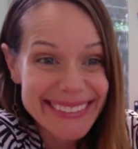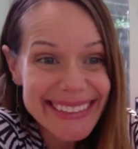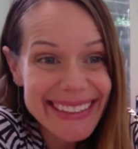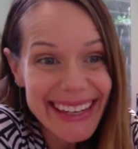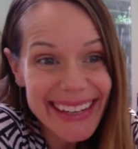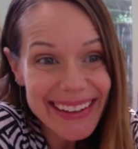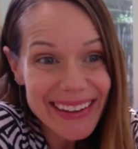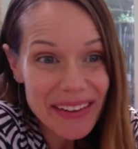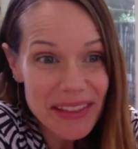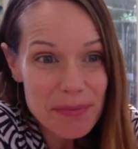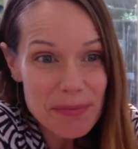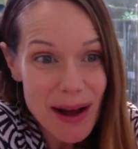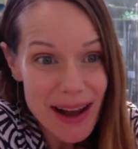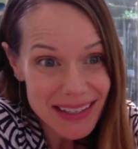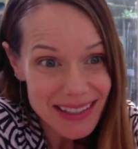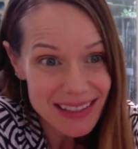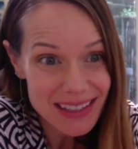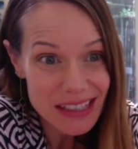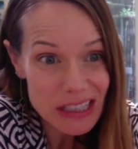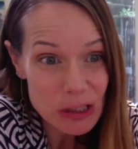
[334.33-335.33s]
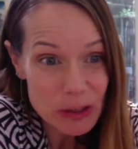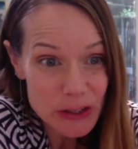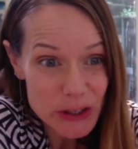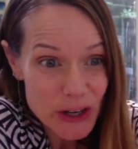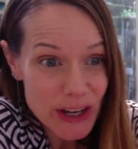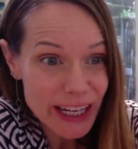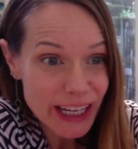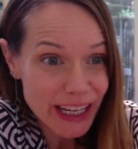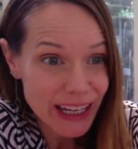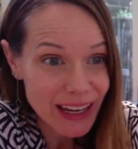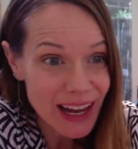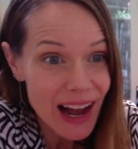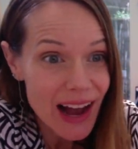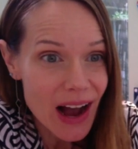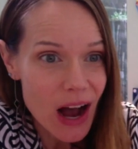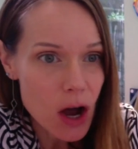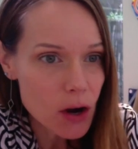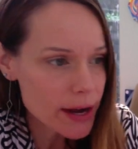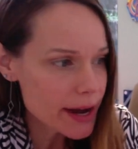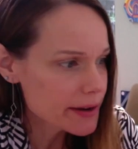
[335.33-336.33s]
Getting on the bus is a little tricky.
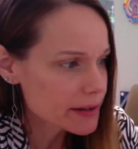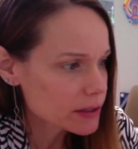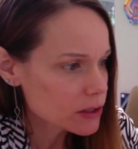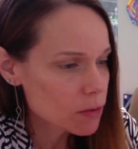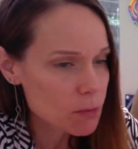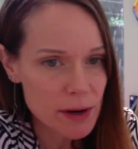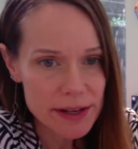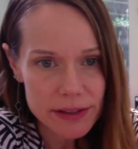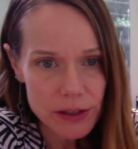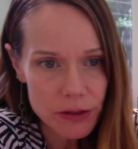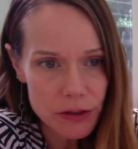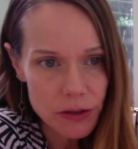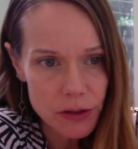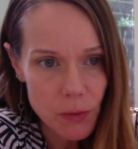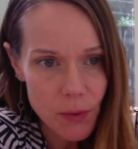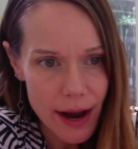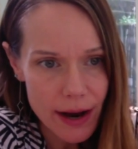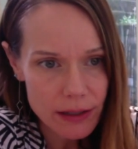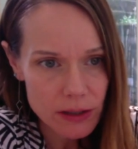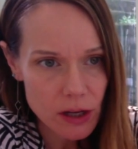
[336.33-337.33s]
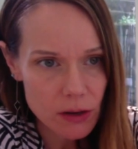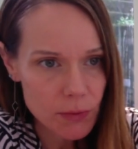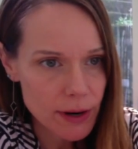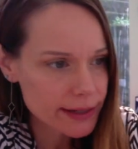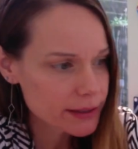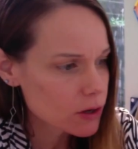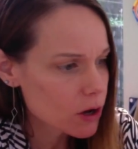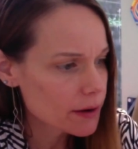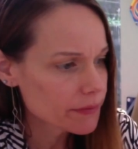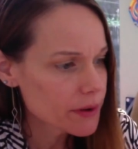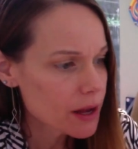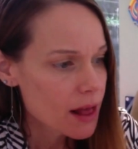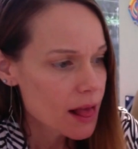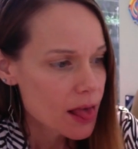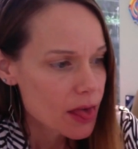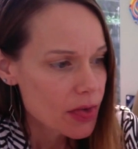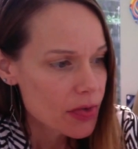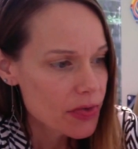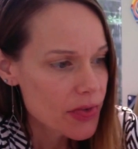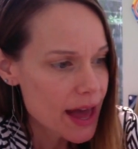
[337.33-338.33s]
Okay, so once you do the wax on, wax off,
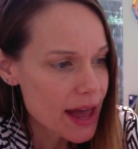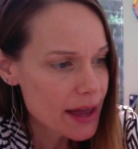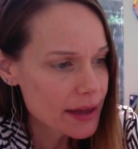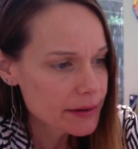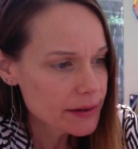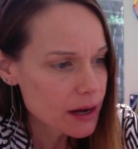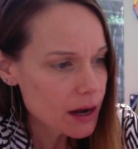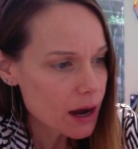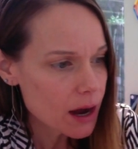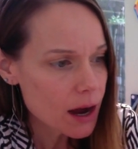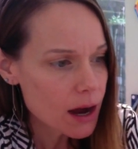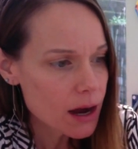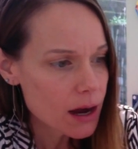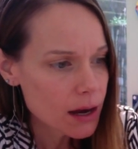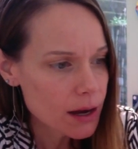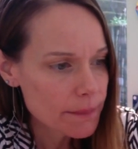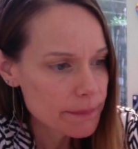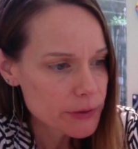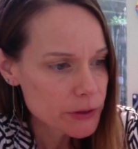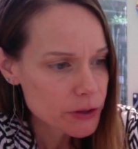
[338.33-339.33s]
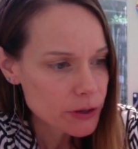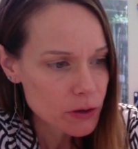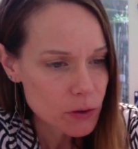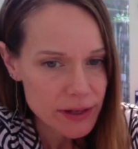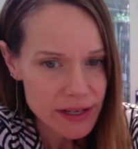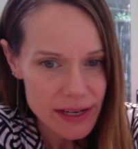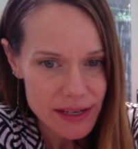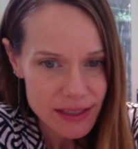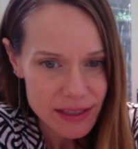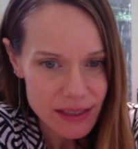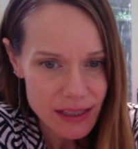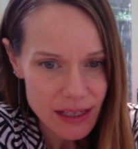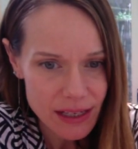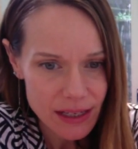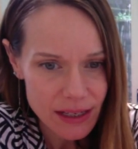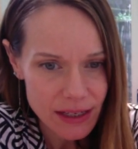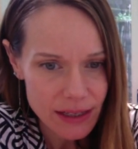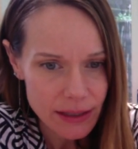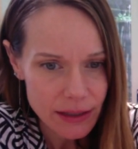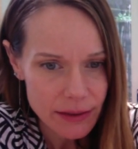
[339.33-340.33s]
then um, you're going to
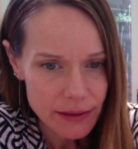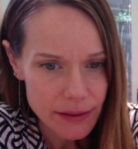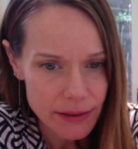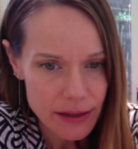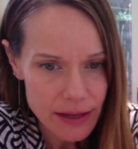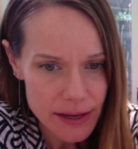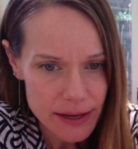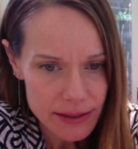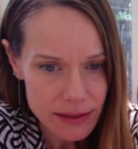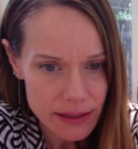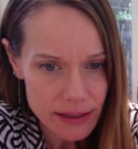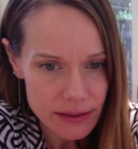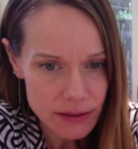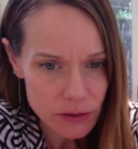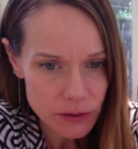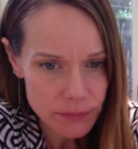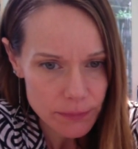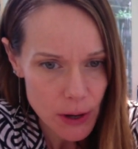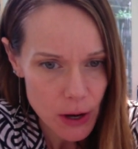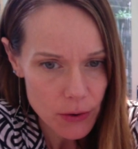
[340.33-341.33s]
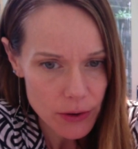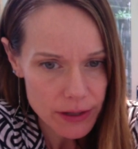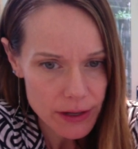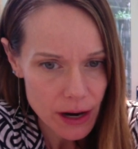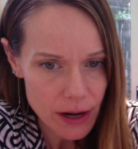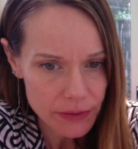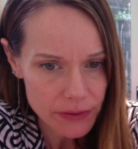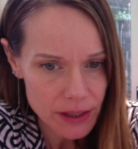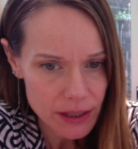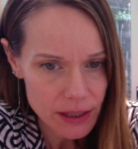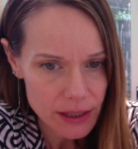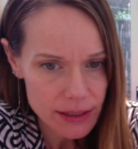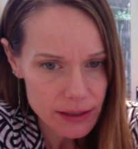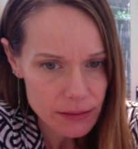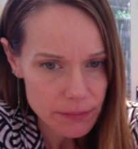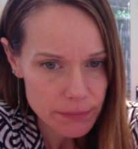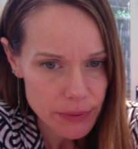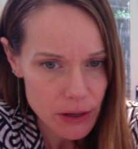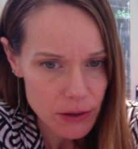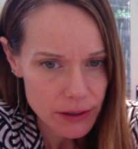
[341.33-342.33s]
see this, these little polka dot thingies,
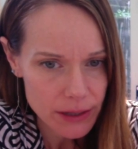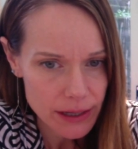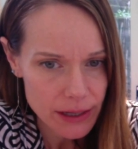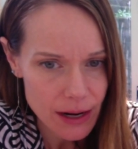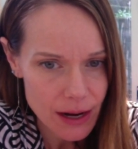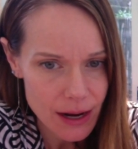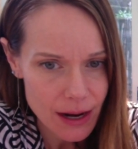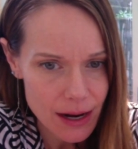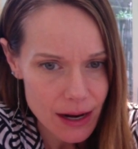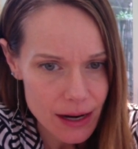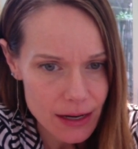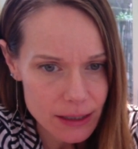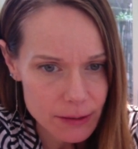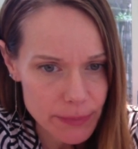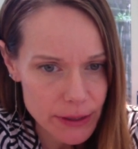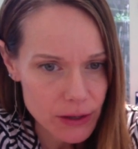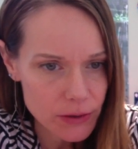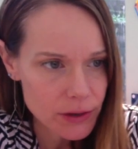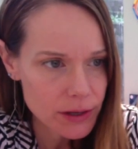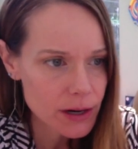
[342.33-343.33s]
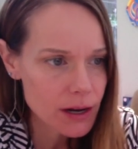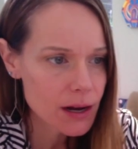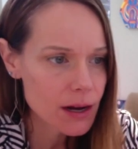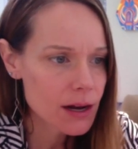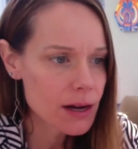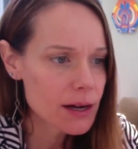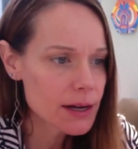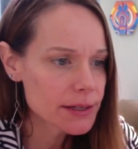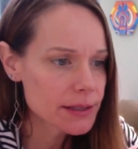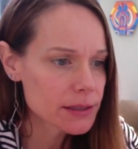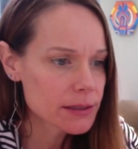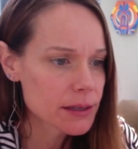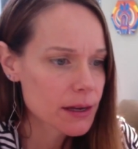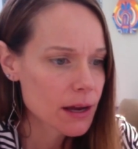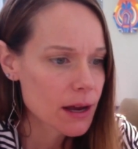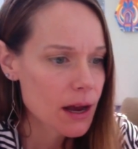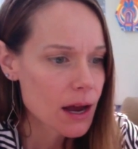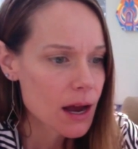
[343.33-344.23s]
polka dots, polka dots,